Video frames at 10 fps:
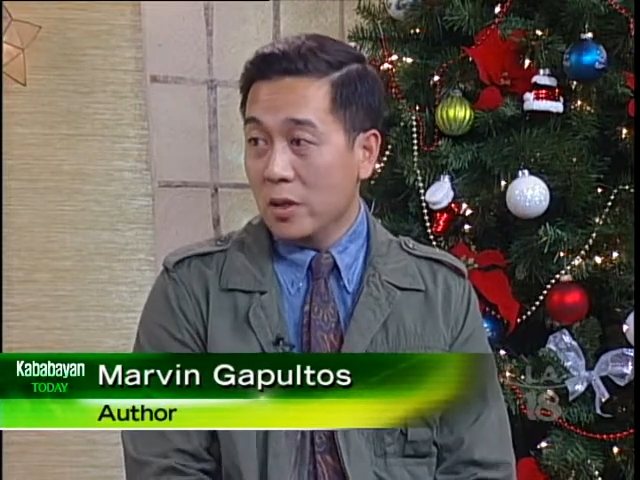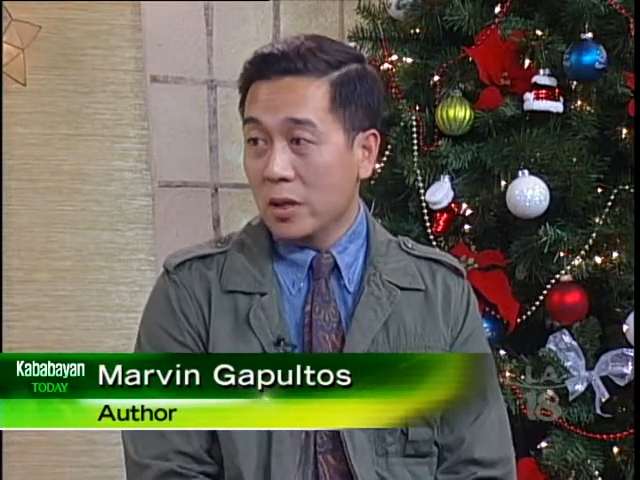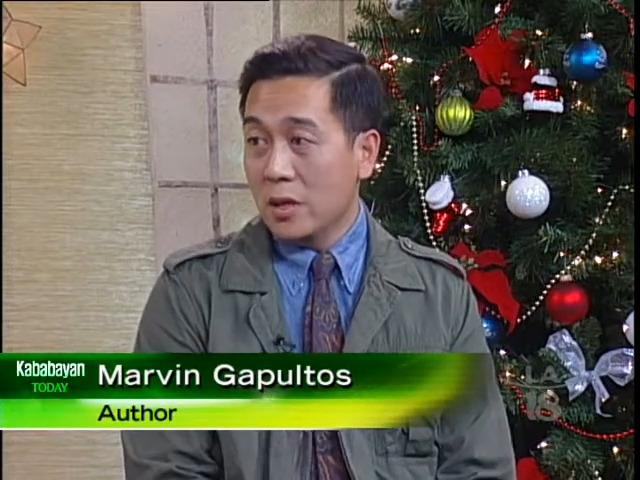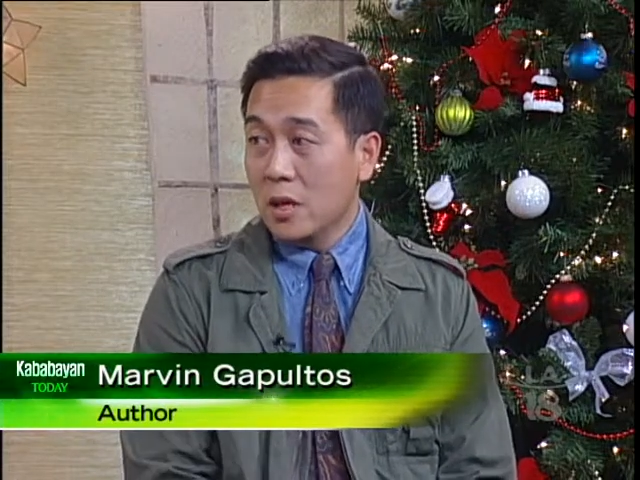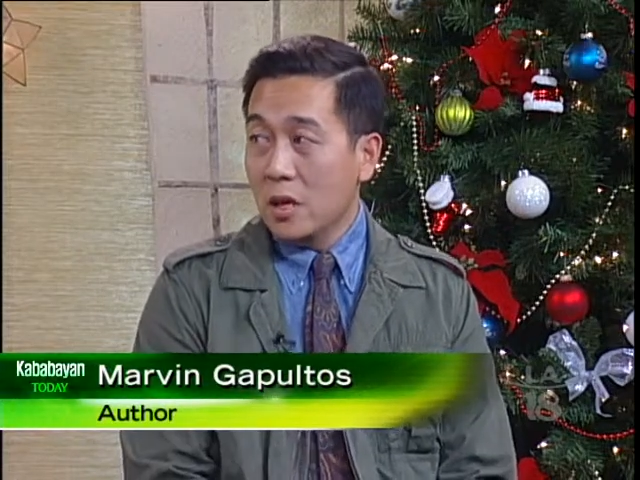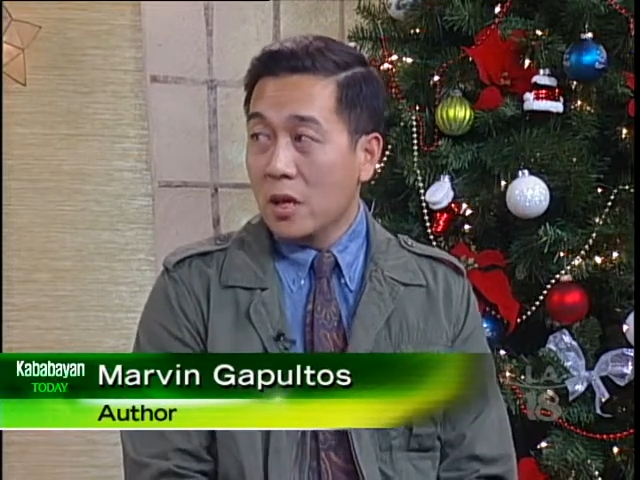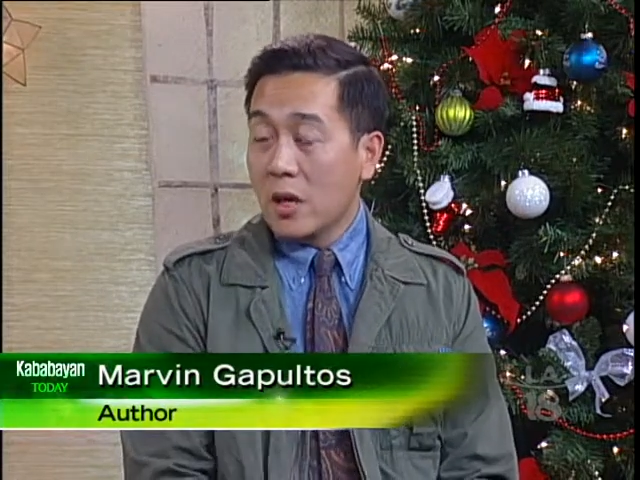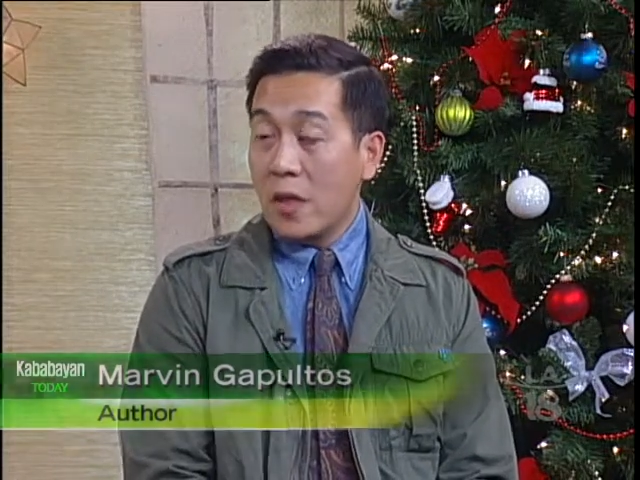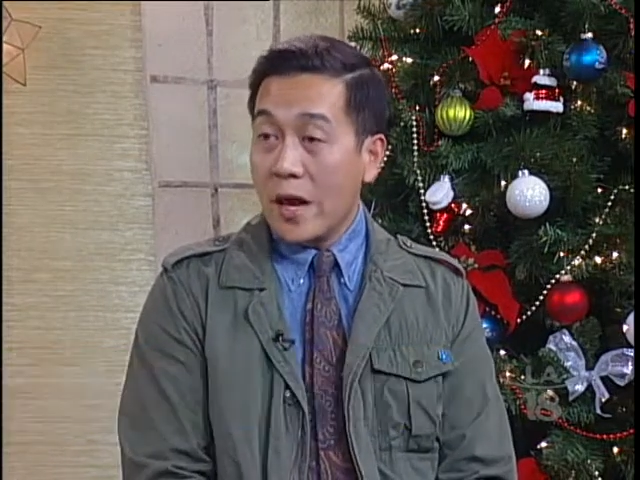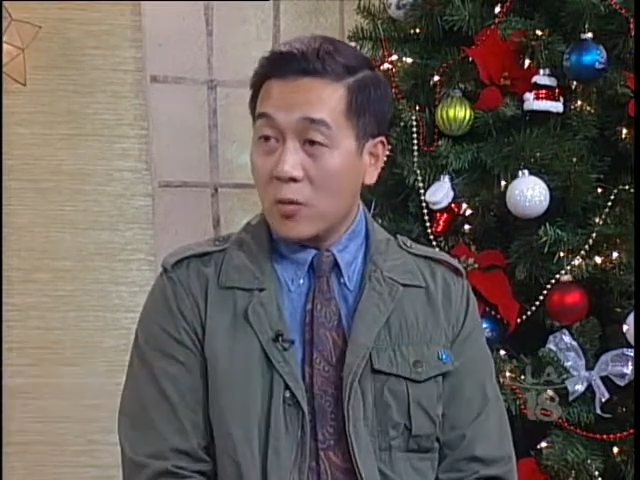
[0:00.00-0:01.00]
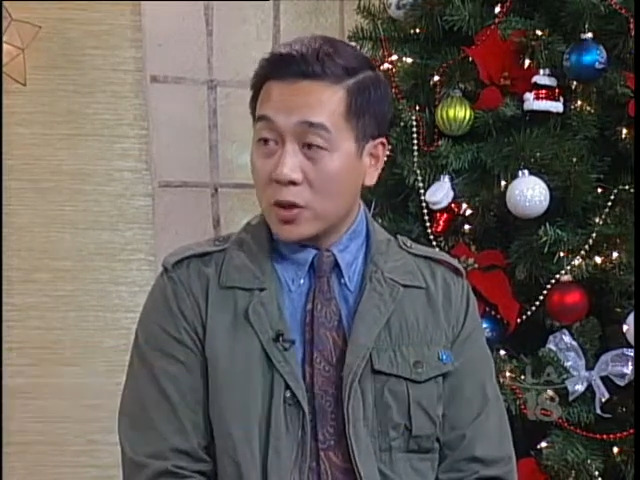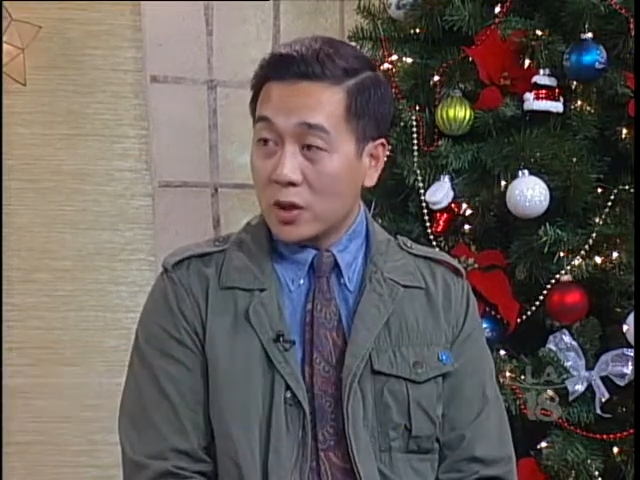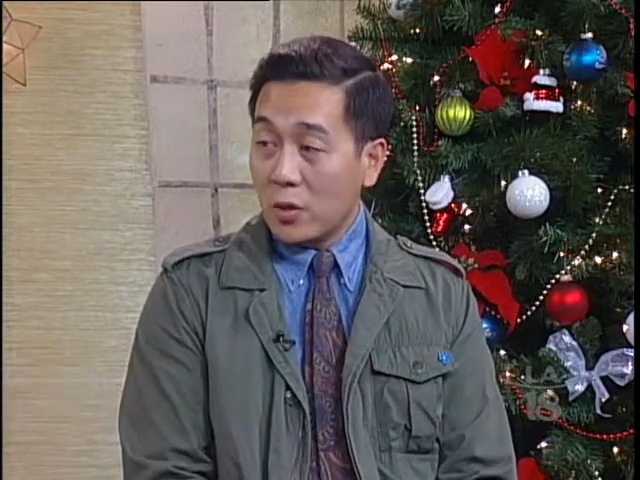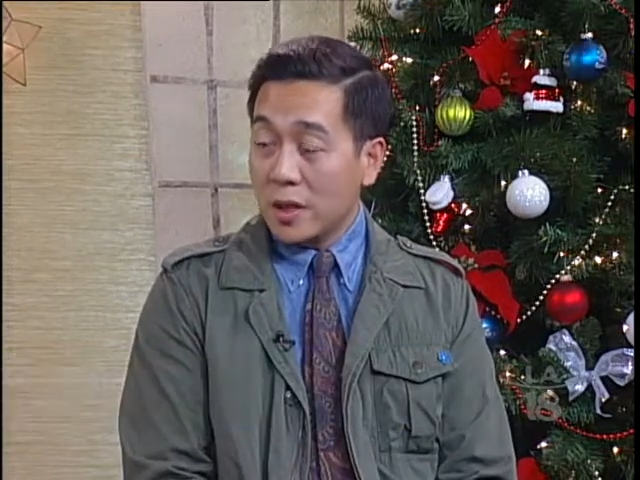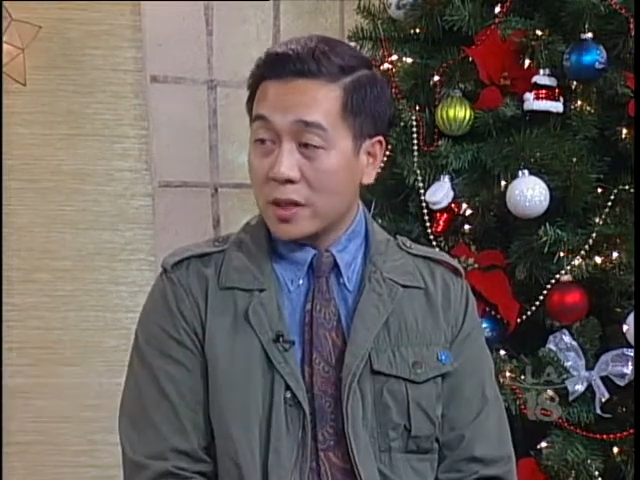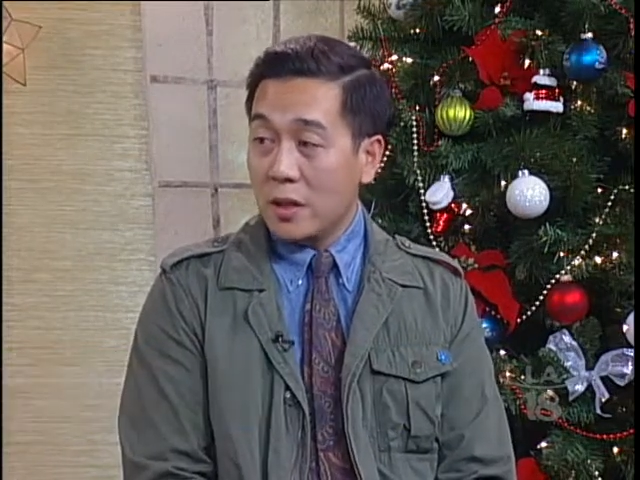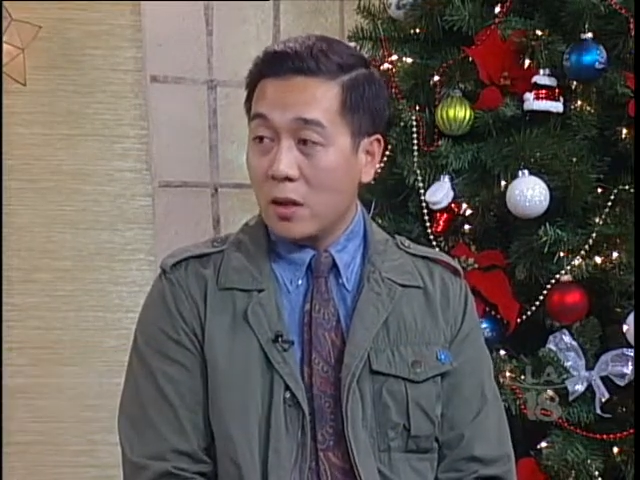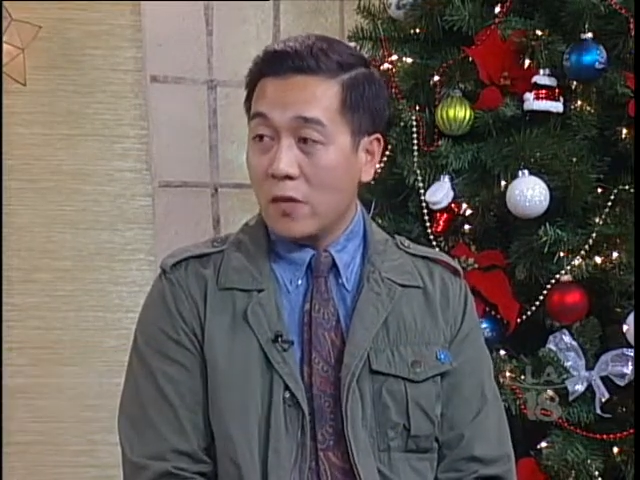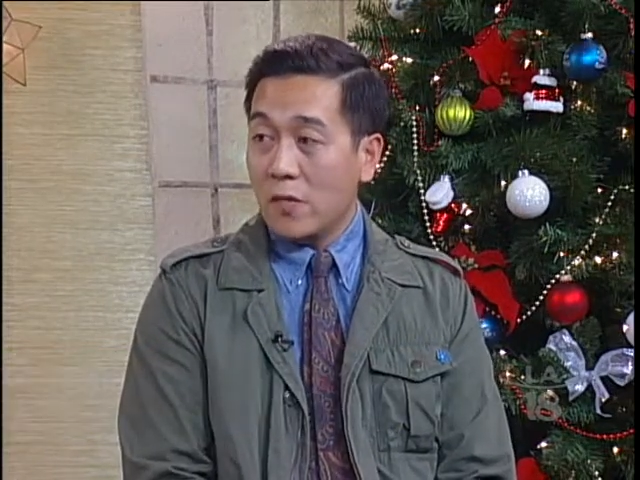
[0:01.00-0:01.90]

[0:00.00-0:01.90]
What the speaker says: And that was a great seller